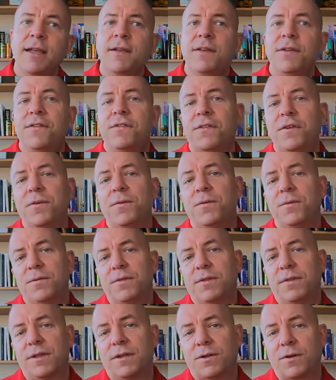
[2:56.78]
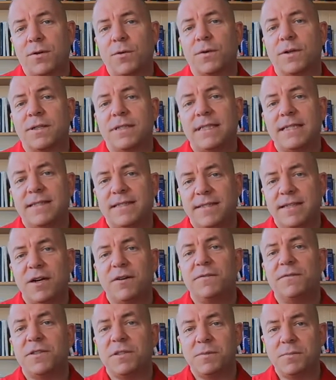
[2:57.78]
So the course
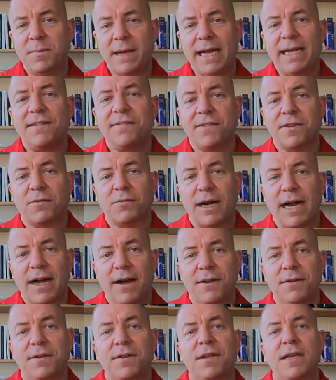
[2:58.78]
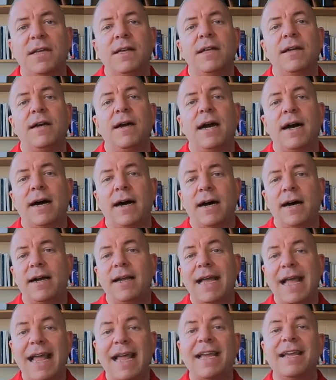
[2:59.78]
itself is based around
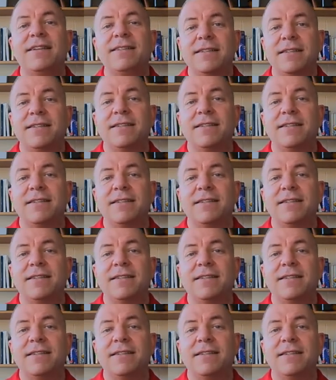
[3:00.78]
8